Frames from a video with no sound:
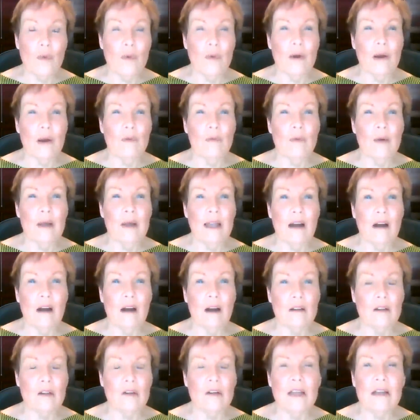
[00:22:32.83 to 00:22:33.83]
where we
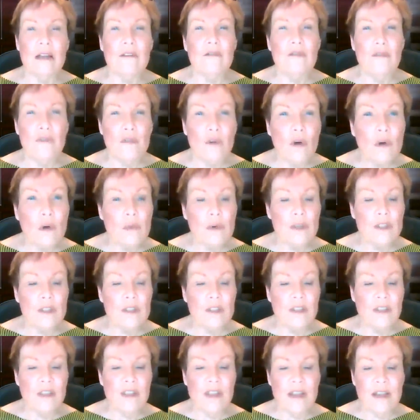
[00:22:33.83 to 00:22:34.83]
are looking forward
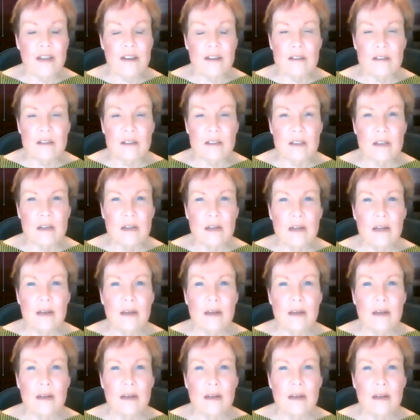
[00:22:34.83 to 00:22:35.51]
to things